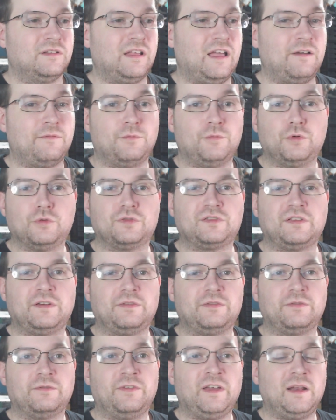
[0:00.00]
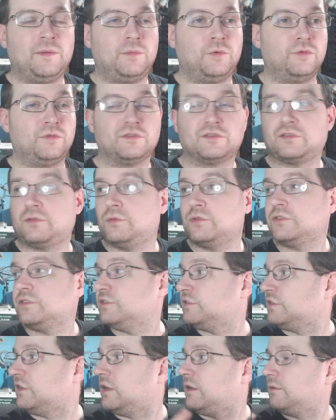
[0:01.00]
have more stuff available, because I want
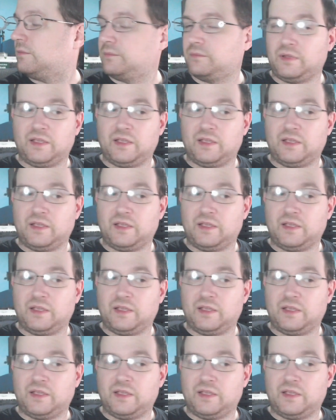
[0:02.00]
to start